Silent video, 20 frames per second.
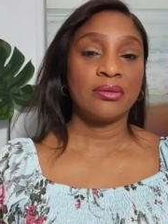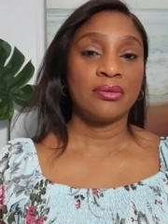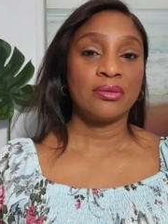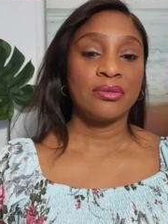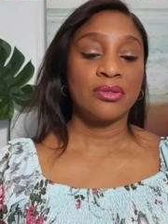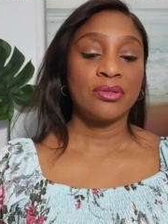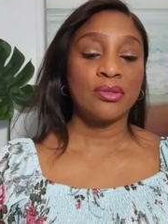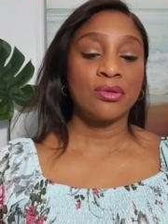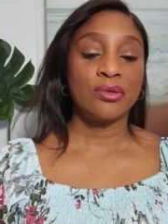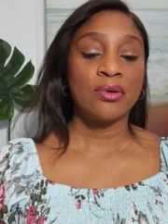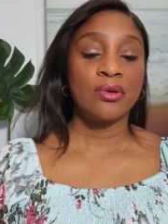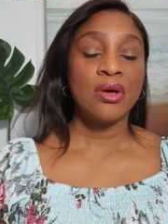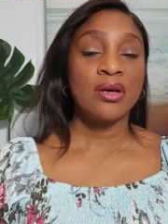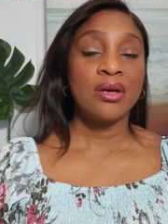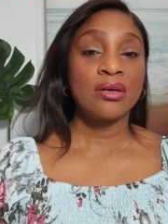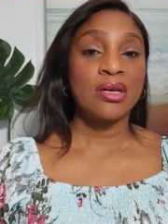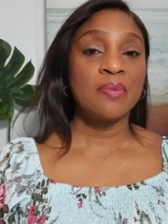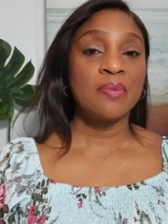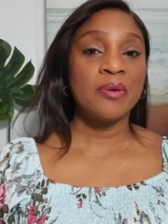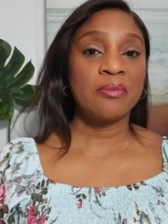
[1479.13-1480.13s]
So
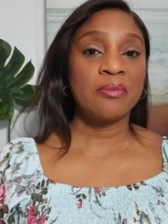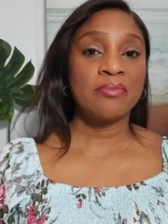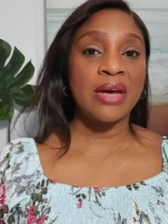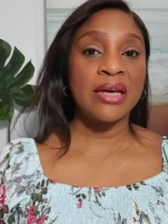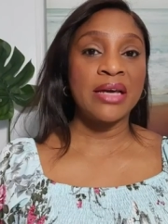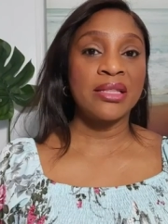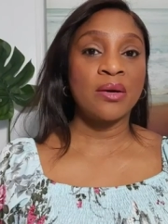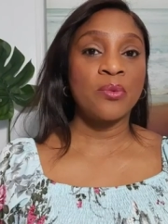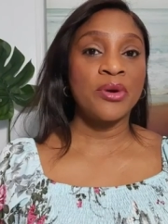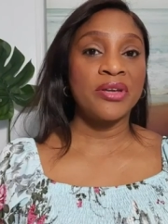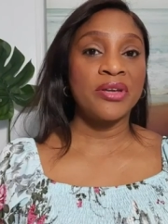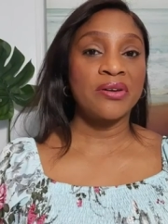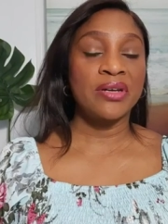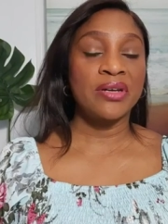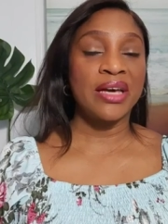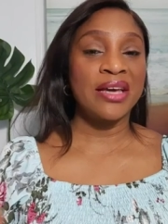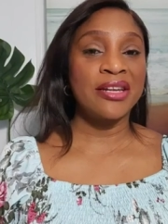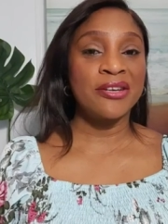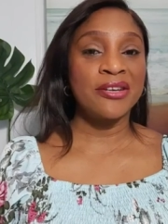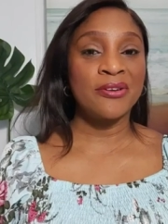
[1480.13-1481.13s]
keep in mind that when you're
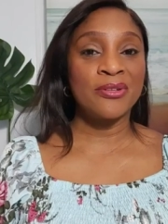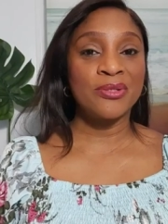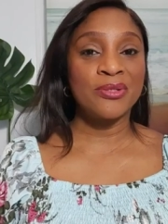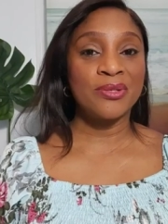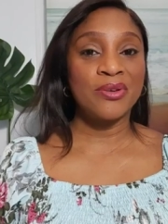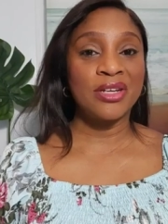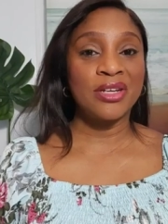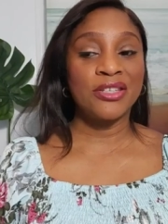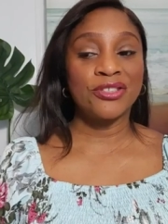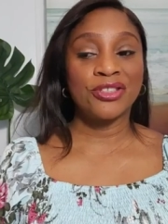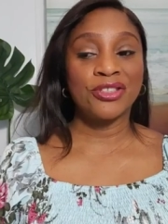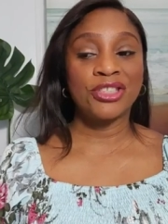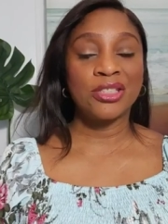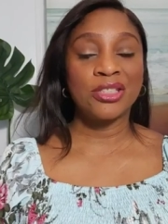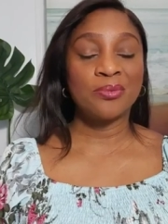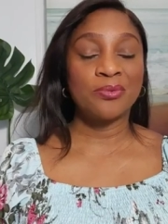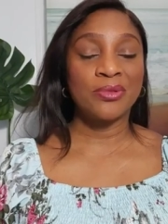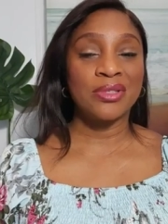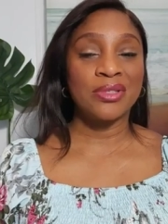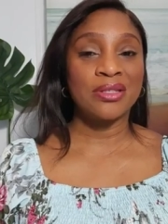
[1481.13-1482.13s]
getting into a
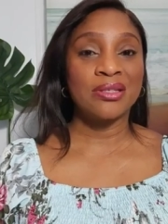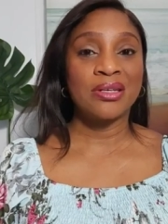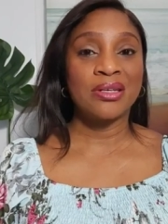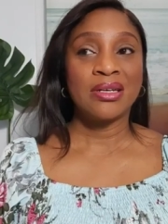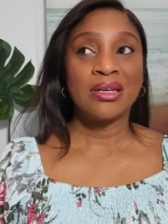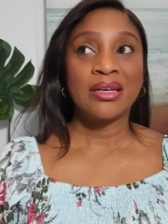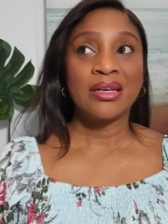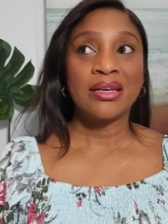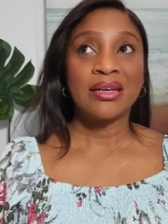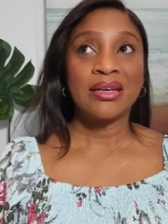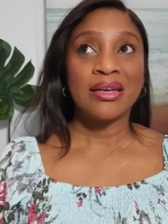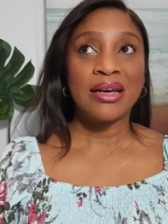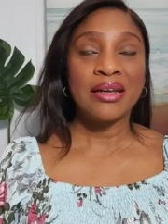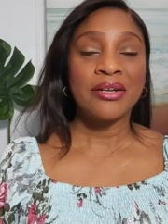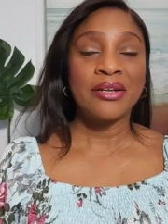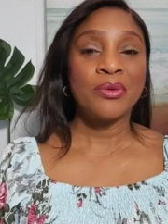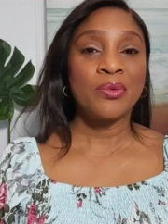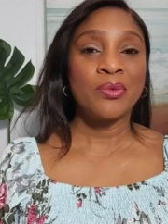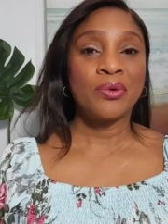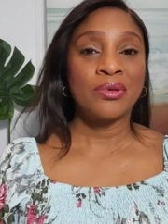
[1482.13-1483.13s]
relationship with
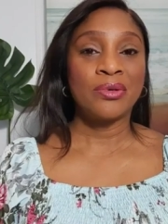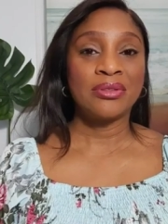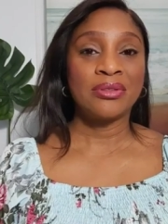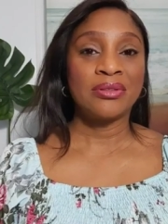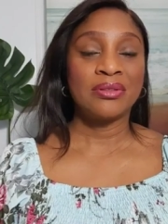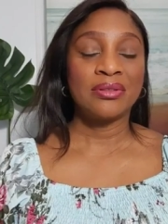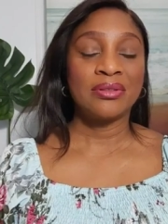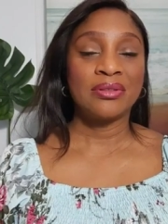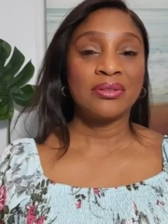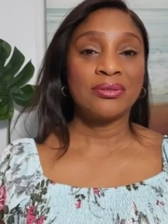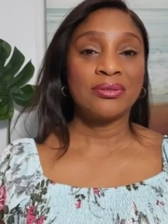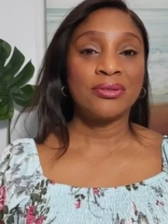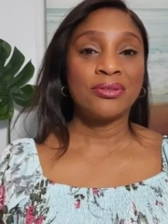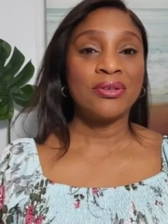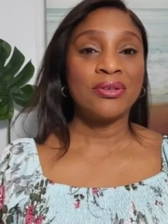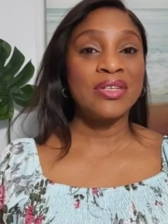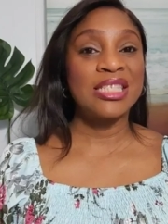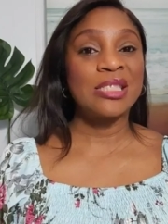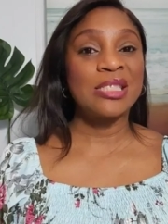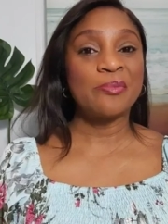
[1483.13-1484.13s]
anyone, do
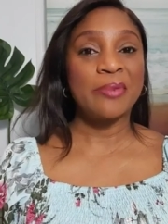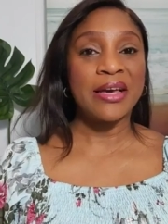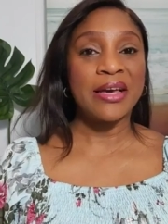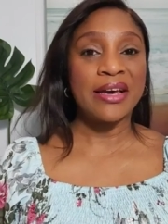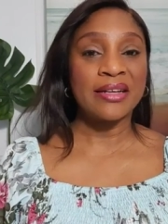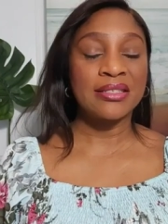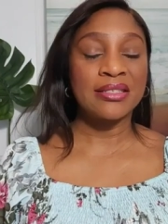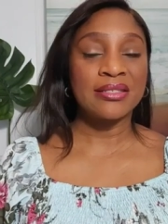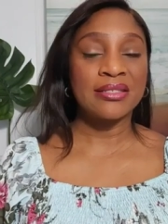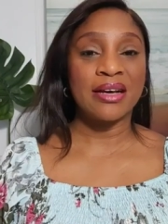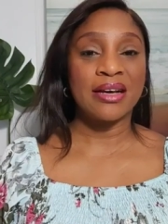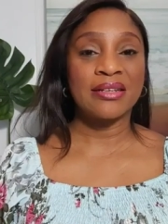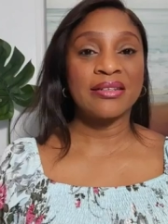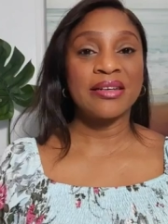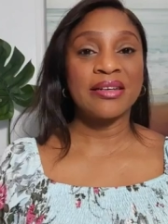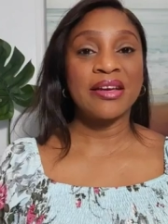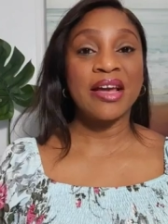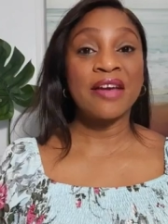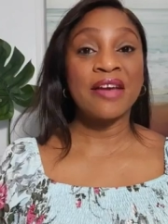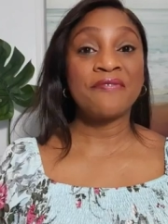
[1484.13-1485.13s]
not expect that
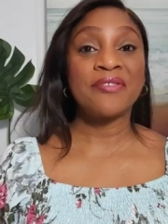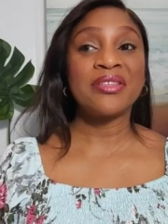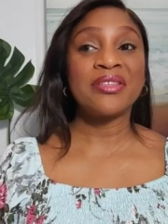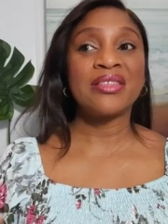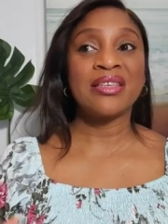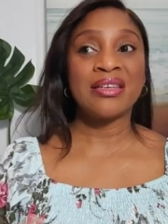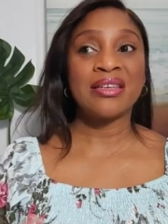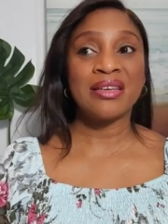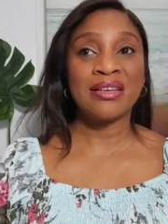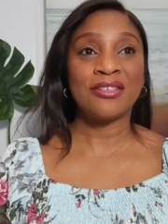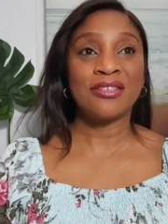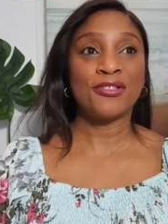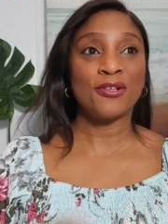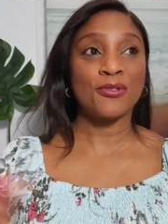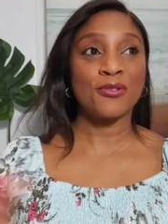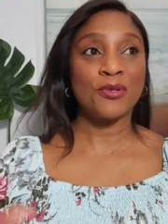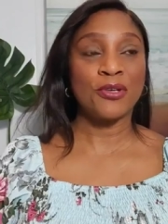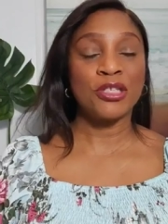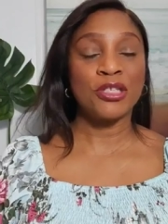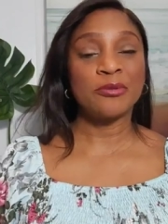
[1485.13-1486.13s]
everything is
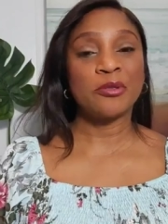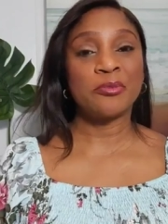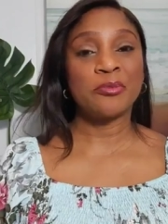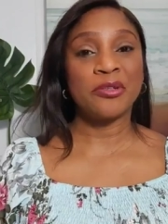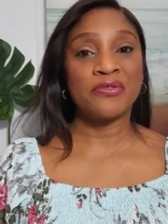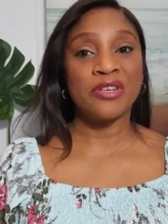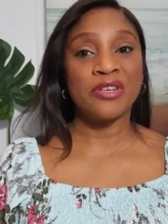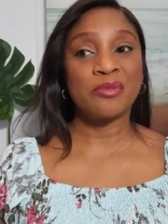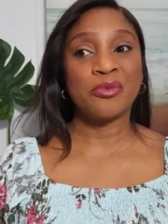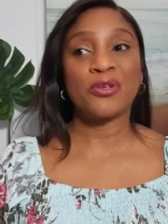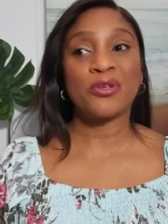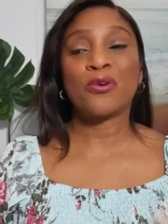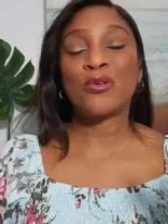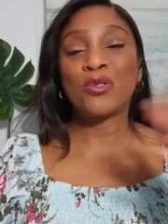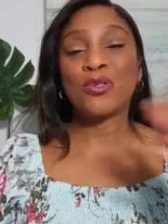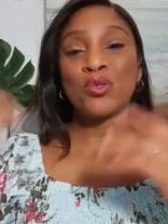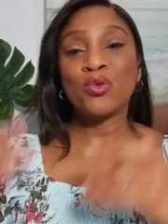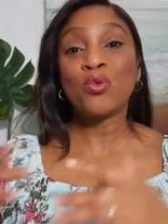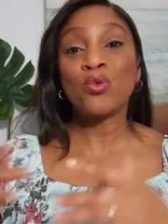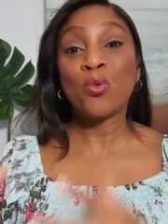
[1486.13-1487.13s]
just going to be perfect
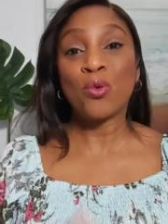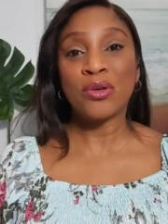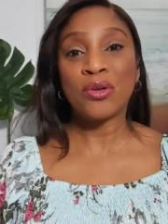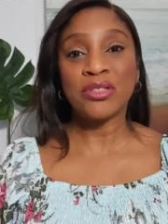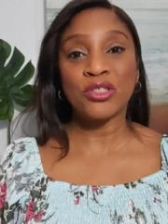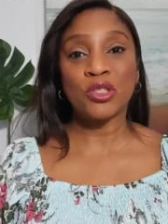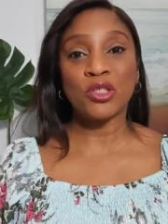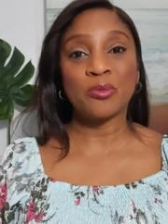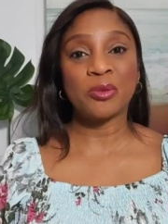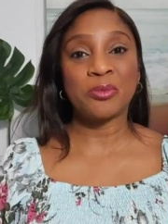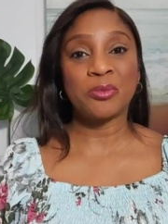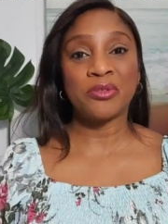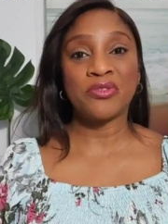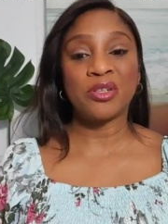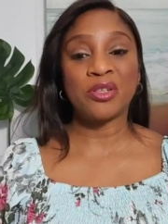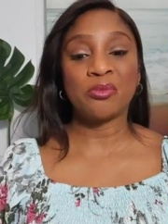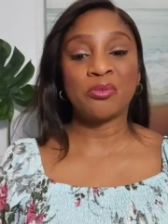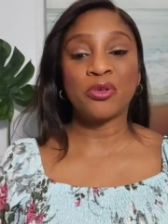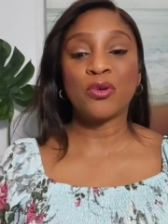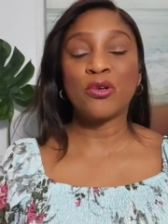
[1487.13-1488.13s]
because you want it to be
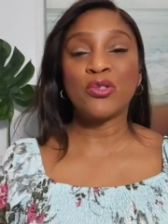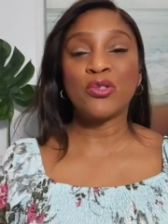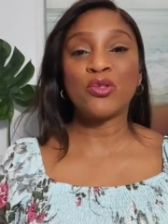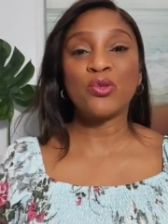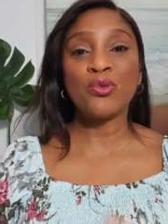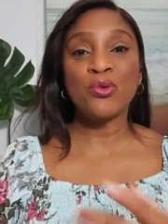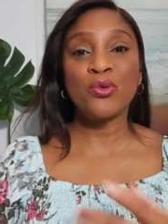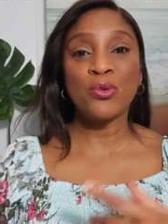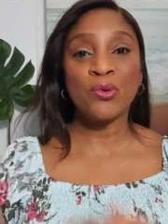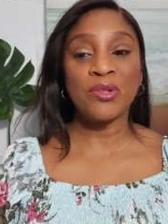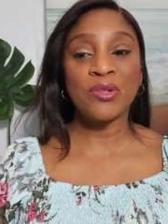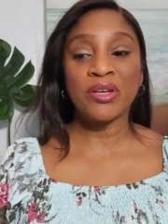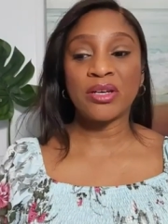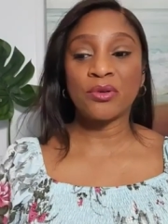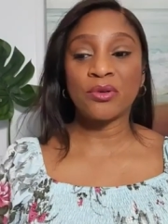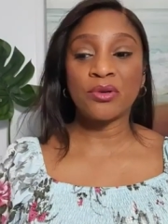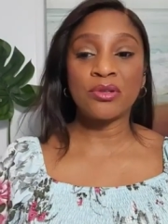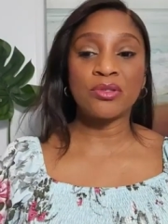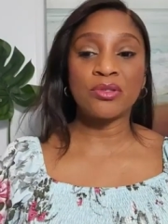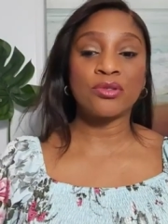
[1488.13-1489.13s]
perfect, because you know that you're
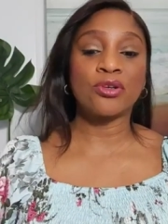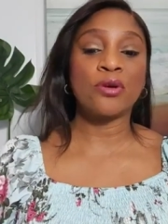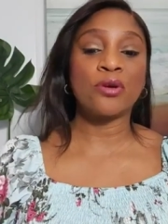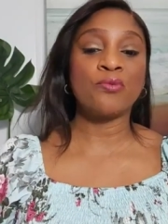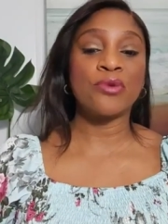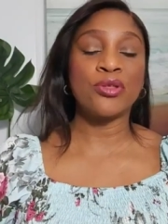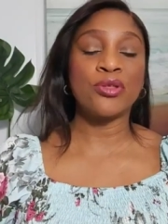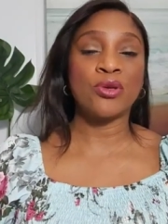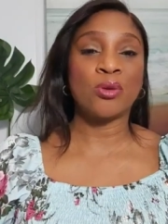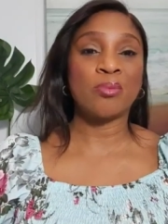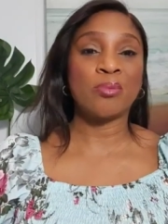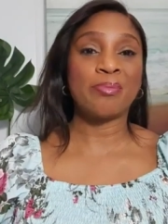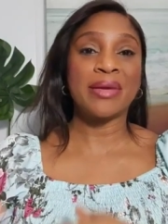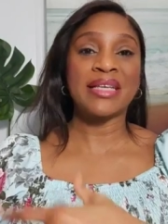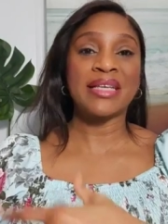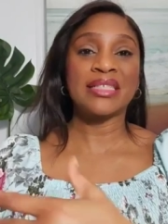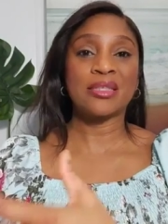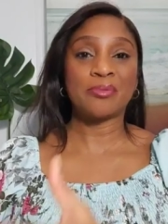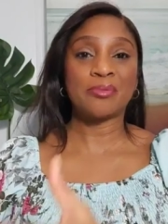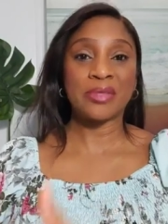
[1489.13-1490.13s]
going to come with your
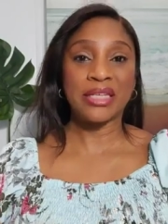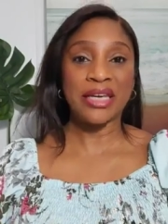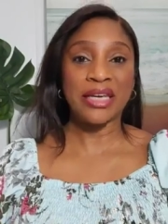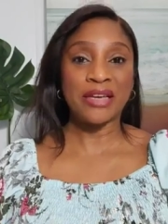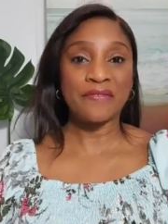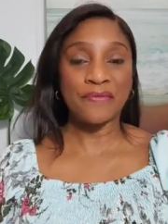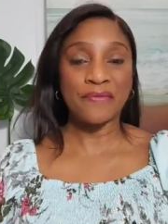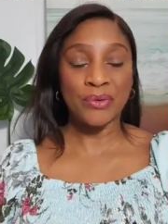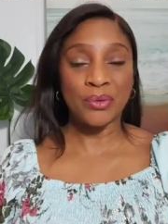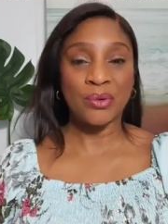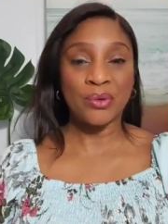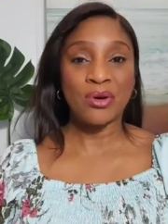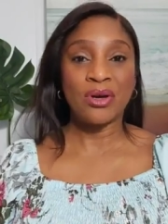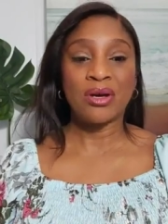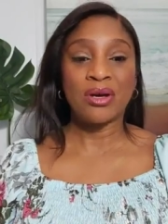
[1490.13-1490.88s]
best behavior.